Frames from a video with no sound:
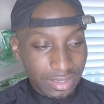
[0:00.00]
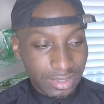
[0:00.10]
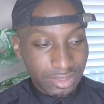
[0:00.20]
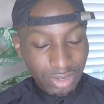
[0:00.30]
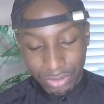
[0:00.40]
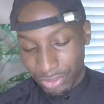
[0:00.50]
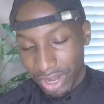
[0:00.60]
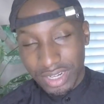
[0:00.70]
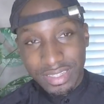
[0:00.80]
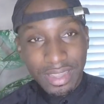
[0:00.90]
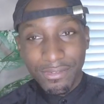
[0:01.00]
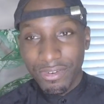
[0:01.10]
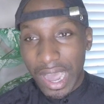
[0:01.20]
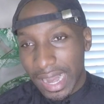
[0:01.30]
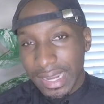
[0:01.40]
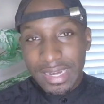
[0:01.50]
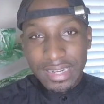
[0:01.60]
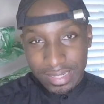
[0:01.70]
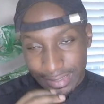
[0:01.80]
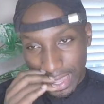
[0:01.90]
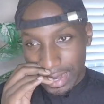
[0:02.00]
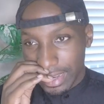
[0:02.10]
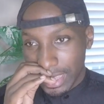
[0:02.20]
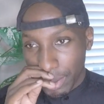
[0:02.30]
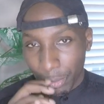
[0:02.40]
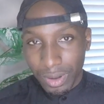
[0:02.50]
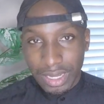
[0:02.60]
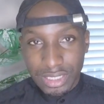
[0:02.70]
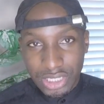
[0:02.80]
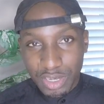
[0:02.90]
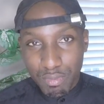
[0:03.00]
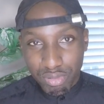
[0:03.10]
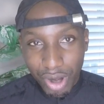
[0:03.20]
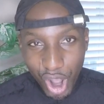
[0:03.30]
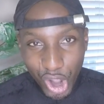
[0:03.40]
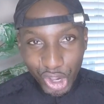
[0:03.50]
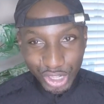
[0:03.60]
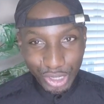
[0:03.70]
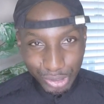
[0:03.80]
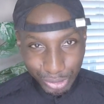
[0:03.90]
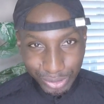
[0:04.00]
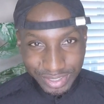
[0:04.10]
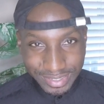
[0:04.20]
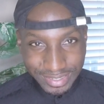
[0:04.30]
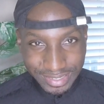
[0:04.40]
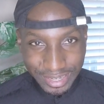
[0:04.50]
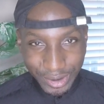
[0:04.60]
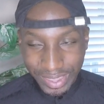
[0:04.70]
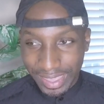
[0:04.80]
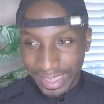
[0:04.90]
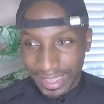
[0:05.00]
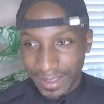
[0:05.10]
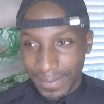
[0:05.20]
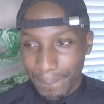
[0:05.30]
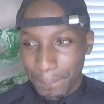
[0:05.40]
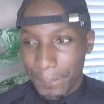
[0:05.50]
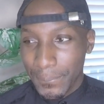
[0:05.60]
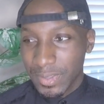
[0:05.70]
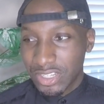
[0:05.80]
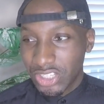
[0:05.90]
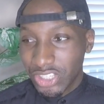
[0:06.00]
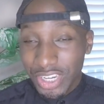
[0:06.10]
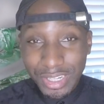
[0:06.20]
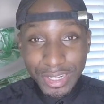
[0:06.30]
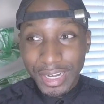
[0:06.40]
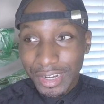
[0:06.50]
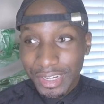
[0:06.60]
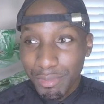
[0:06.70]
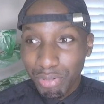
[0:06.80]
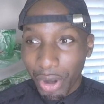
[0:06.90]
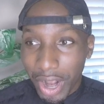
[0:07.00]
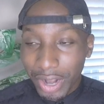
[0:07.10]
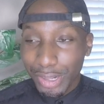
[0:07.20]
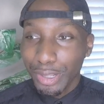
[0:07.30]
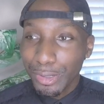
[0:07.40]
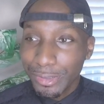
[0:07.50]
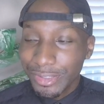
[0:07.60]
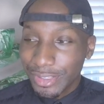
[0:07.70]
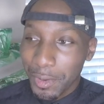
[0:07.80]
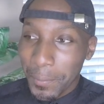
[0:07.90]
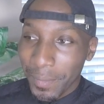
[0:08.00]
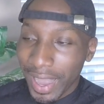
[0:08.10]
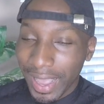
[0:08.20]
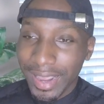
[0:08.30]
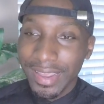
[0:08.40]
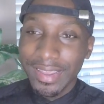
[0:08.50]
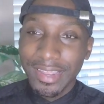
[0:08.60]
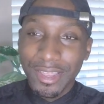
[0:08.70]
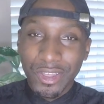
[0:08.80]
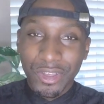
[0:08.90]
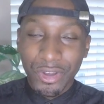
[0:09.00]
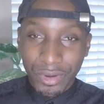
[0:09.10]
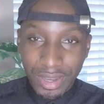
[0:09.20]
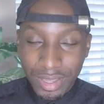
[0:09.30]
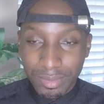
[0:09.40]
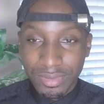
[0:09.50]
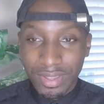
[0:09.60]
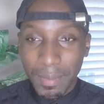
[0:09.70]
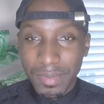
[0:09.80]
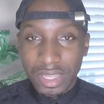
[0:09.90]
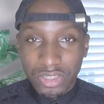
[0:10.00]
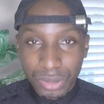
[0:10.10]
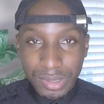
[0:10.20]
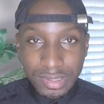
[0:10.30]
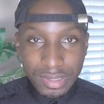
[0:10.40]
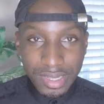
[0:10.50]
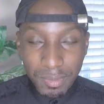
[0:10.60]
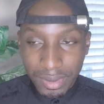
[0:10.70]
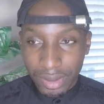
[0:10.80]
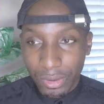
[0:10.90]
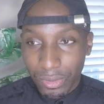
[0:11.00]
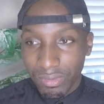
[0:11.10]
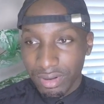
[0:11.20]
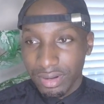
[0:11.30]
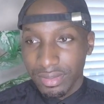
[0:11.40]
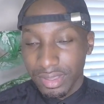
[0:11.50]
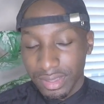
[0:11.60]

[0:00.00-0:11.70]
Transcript: So Thursday, Friday, and then that Saturday came around. She brought clothes, okay? She literally brought clothes to my crib. So that means she was sleeping over.